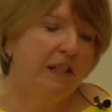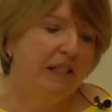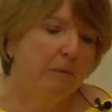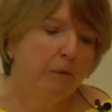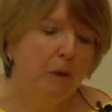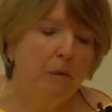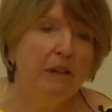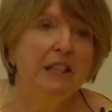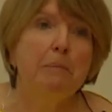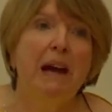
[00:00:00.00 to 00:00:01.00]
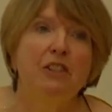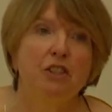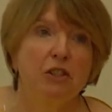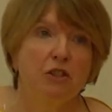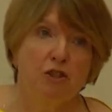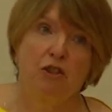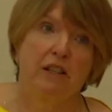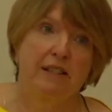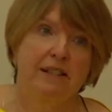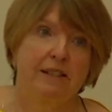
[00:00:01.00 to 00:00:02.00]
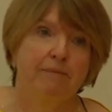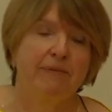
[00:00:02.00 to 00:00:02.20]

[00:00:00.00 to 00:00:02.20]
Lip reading: example. We were in the pensions trust.